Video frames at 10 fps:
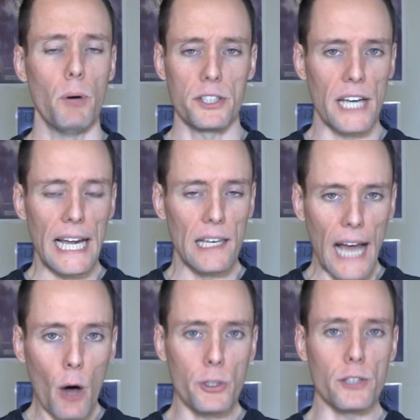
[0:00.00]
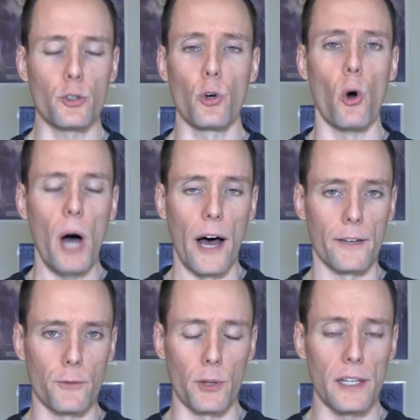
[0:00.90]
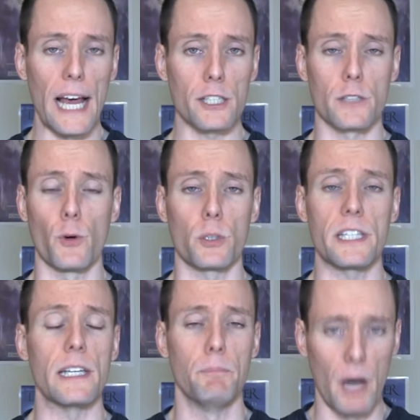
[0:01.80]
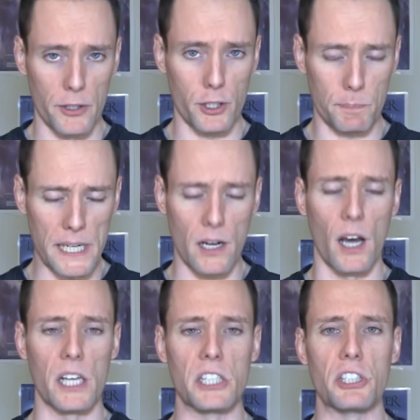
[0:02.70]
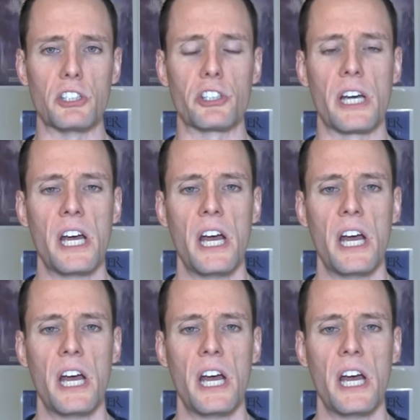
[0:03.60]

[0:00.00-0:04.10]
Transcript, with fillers: But I allowed it to go on for the last 14 months because...